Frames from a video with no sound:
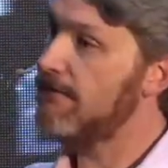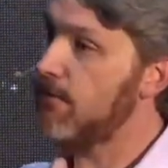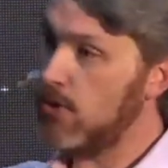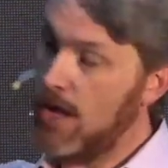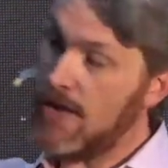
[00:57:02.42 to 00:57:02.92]

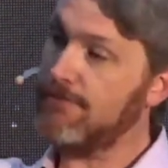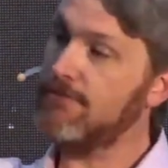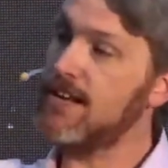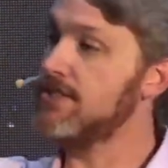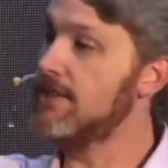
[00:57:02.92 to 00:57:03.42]
for
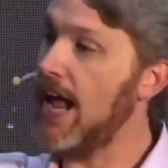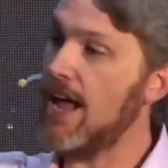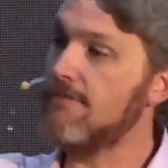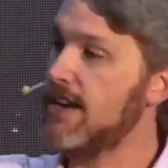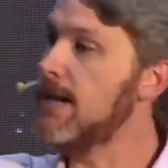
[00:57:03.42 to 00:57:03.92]
life doesn't
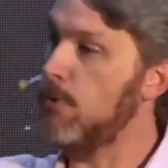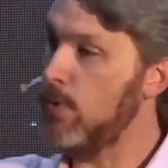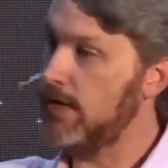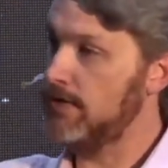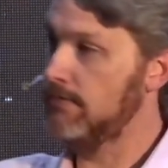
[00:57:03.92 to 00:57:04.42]
have an
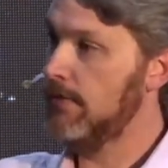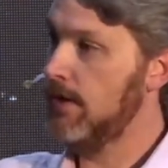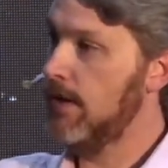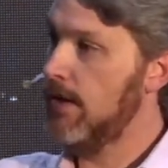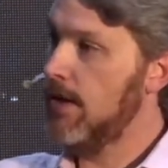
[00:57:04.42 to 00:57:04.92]
endpoint.
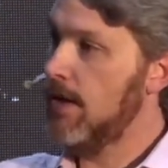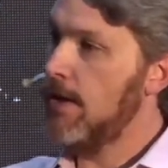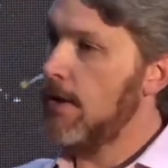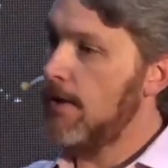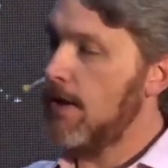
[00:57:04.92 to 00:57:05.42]

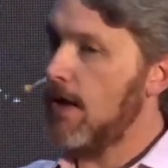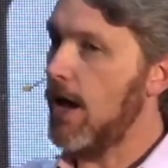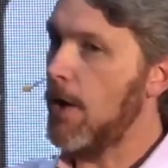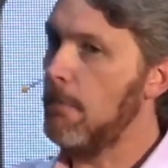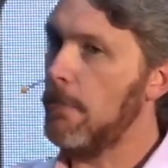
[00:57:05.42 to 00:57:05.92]

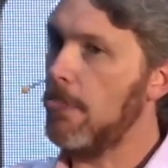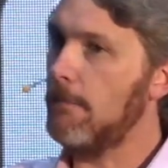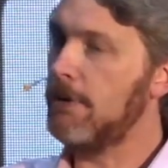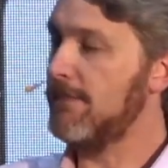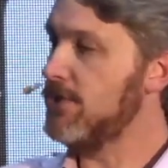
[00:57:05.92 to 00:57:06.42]
Um,
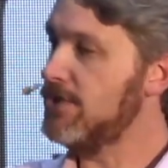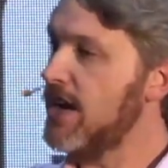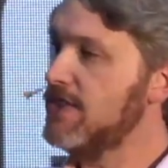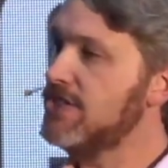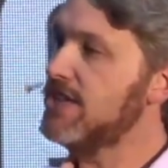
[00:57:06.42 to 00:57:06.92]
but if you
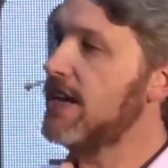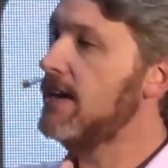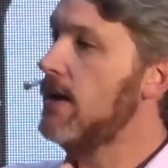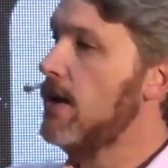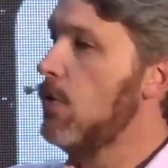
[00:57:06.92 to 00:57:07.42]
say this is
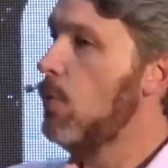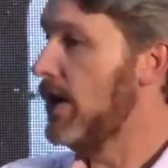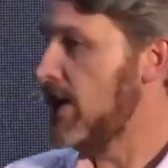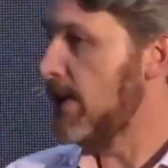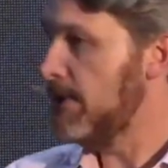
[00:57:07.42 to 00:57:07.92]
a
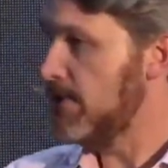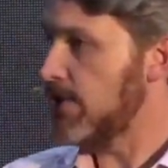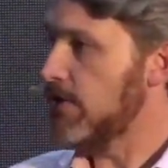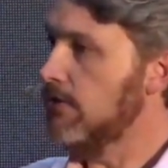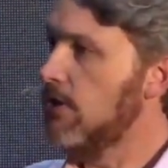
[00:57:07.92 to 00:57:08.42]
one year
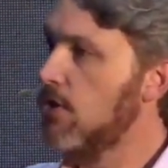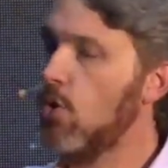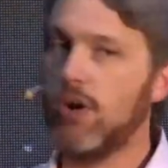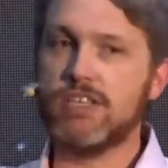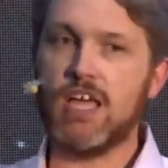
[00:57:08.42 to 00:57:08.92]
position
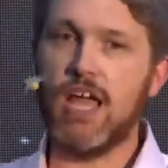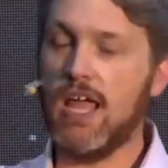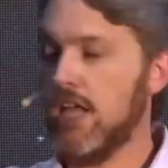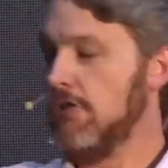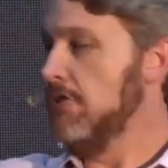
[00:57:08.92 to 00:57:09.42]
or it's
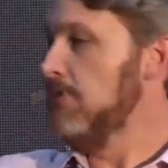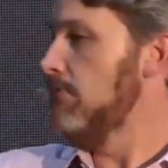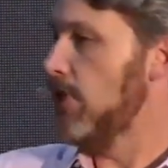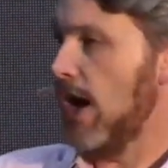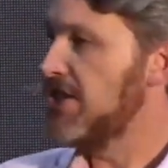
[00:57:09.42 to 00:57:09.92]
a
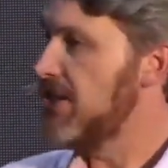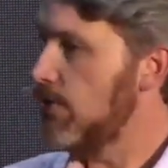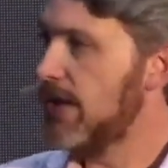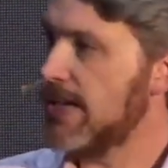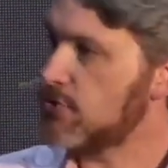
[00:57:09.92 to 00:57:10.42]
you know, until
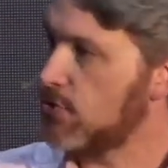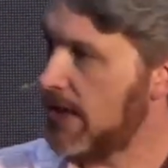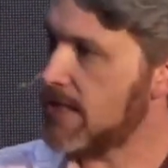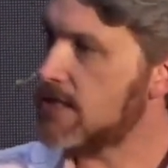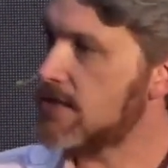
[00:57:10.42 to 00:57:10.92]
the next
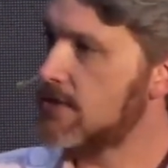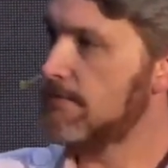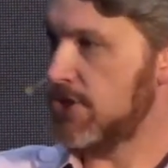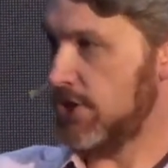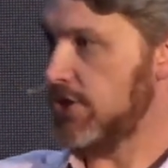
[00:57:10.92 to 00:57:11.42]
release
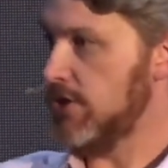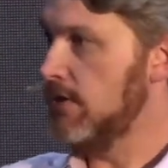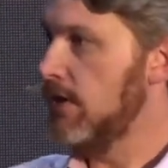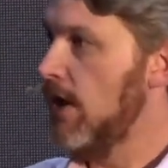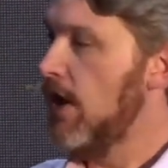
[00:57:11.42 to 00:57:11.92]
position,
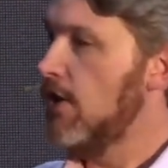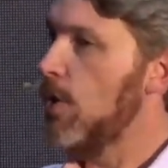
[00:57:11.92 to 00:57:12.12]
you